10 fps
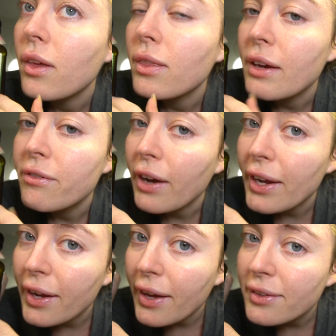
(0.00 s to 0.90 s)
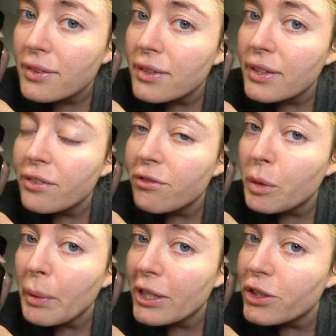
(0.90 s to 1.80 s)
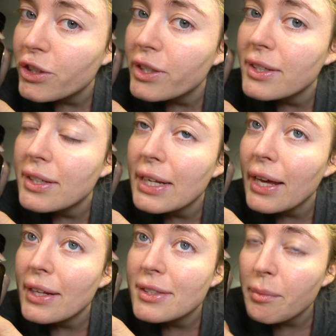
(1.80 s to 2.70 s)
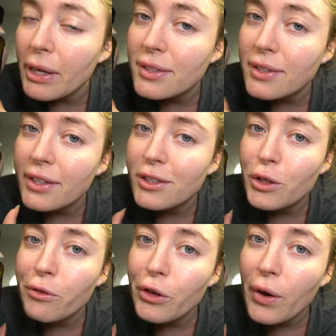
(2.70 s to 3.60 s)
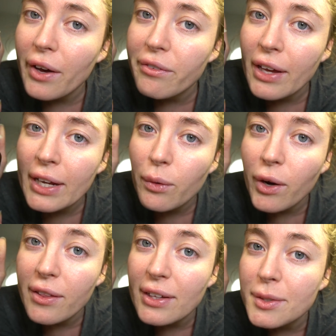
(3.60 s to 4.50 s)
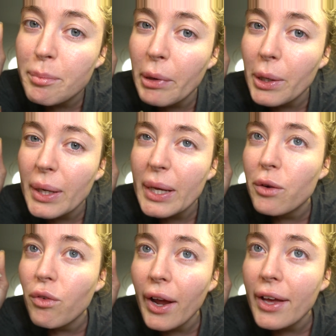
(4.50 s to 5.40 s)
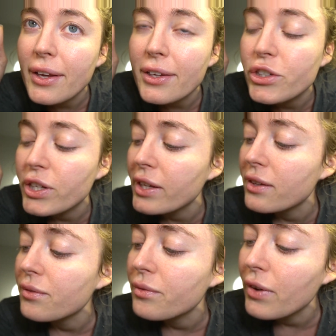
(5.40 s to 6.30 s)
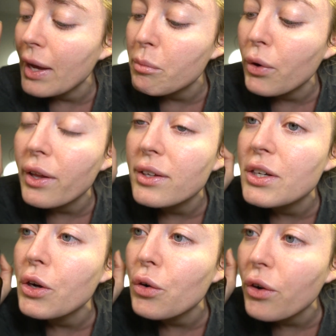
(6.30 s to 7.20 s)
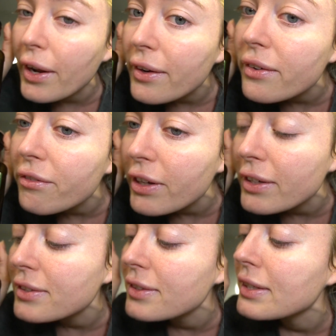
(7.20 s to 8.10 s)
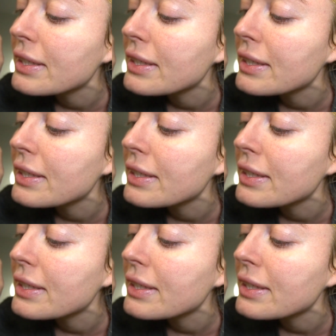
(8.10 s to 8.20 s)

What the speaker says: They fight against inflammation. It's amazing. So if you have anywhere that's burning, red, itchy, hemp oil is a great fix.